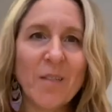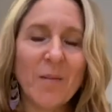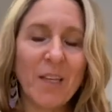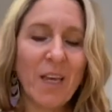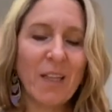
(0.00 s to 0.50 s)

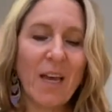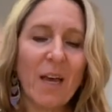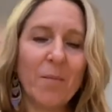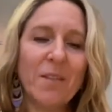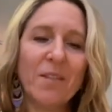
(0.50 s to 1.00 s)
something like
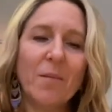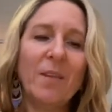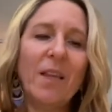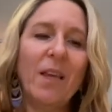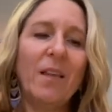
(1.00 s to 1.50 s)
that, but
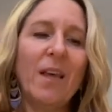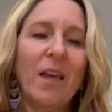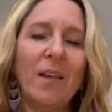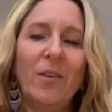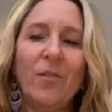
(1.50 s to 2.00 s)
something
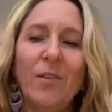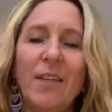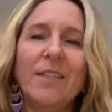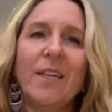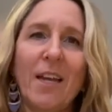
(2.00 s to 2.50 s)
that you
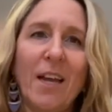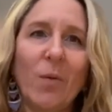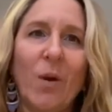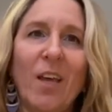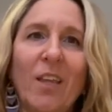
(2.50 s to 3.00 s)
need to
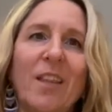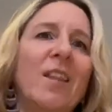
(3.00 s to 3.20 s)
connect with,